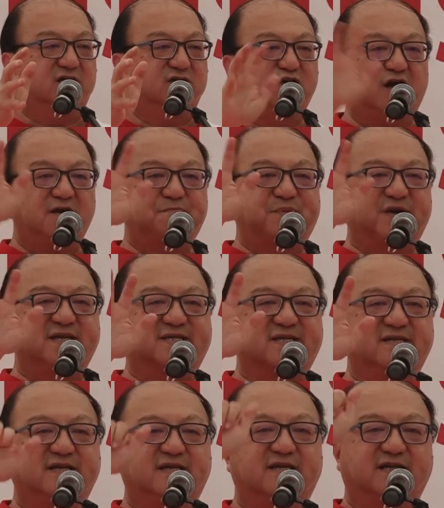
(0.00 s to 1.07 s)
not
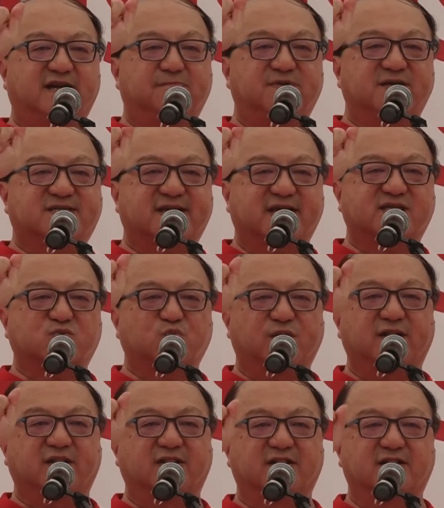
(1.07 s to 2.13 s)
present in the number 6
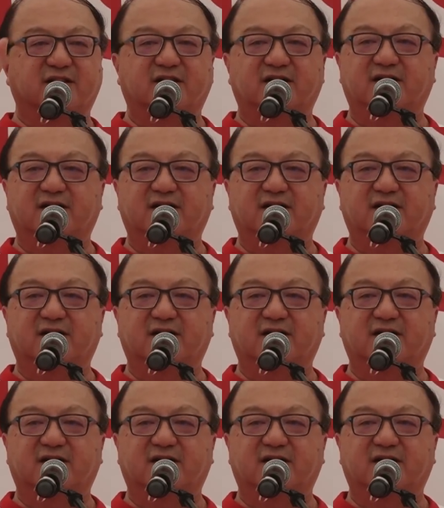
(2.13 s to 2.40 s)
will,